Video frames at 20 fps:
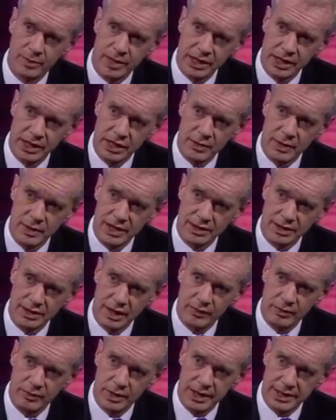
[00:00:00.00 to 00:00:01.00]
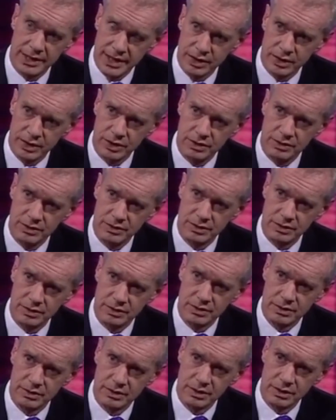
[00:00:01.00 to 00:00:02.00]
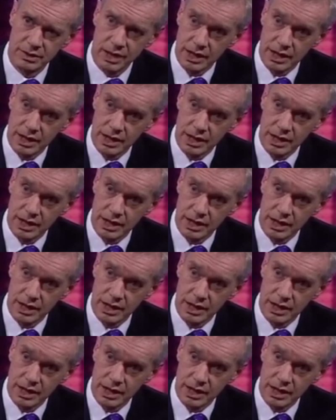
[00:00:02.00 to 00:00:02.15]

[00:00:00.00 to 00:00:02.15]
by the U.S. government. Yeah. Is that true? No, but let, let